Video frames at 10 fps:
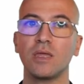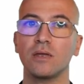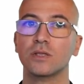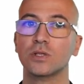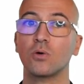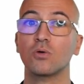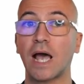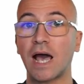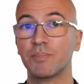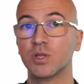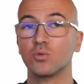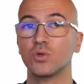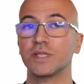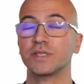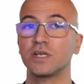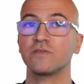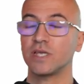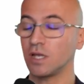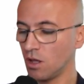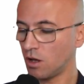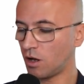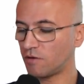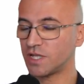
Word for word: so up to the serving of